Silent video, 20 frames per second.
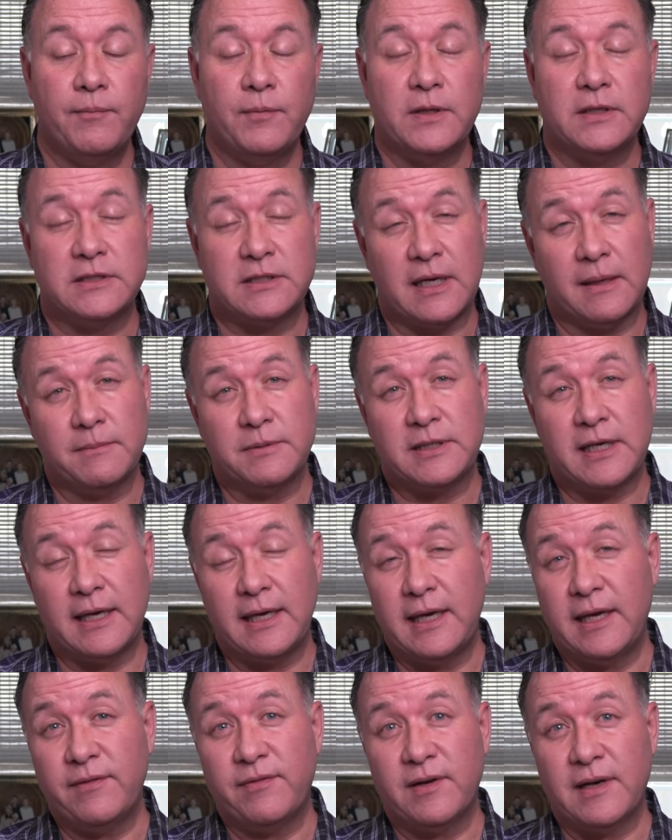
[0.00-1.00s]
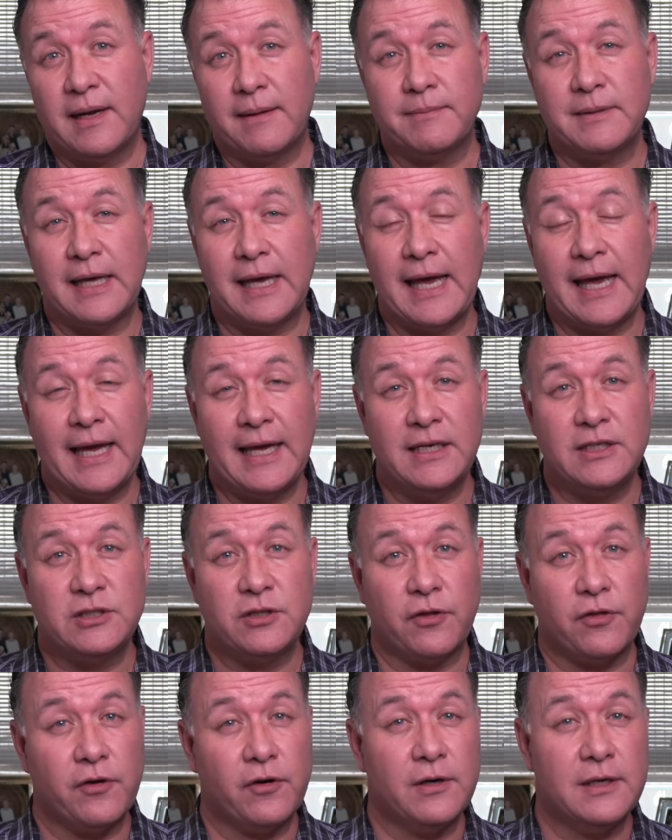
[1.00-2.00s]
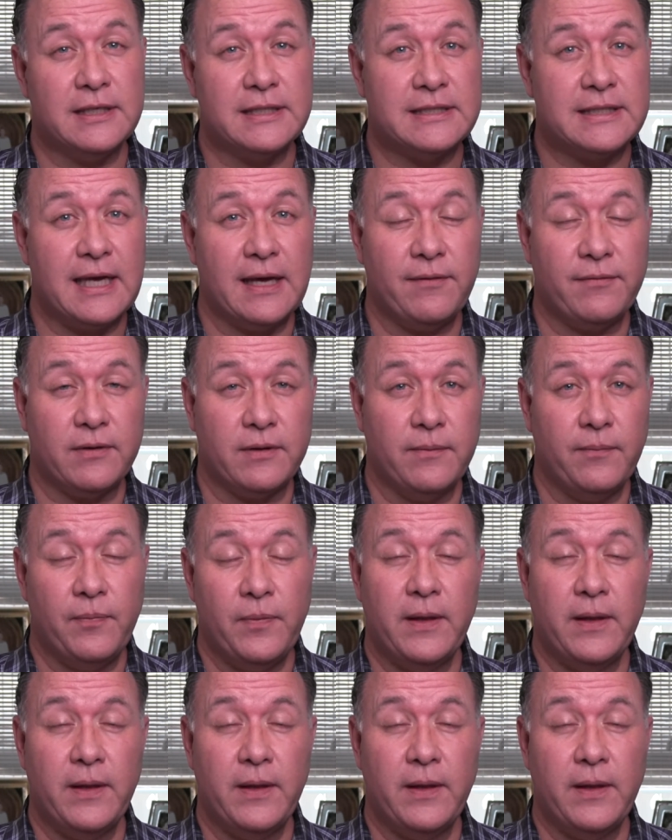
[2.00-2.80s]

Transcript: Some say even up to age 37.